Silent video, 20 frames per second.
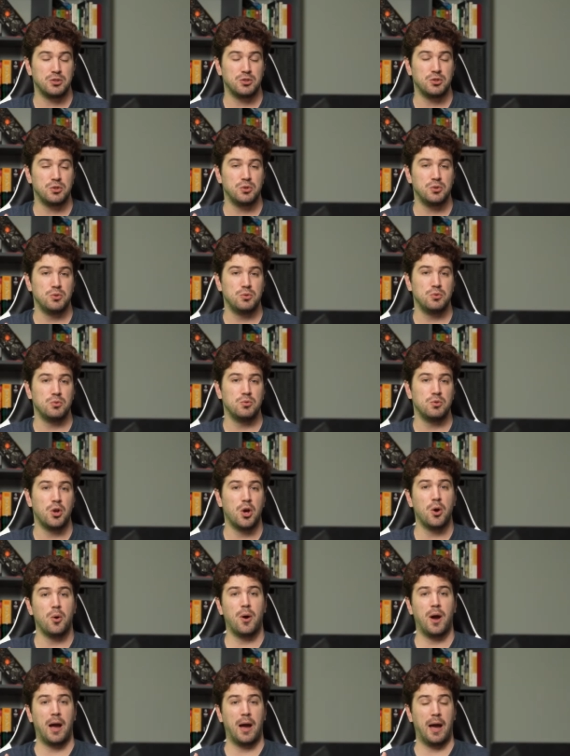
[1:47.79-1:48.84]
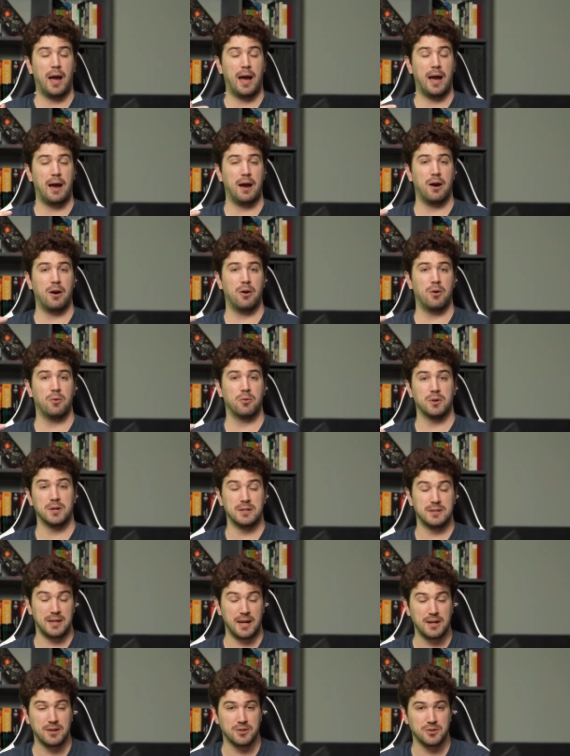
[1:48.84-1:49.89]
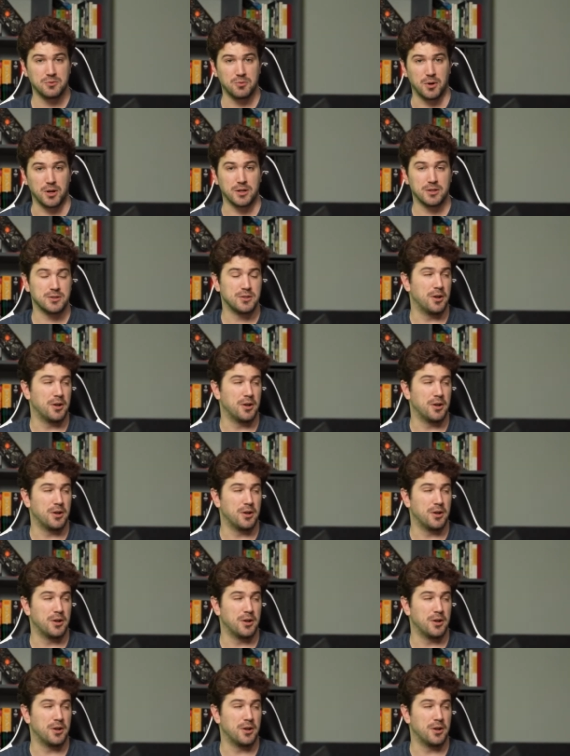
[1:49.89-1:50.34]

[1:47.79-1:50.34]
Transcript: to know how containers work.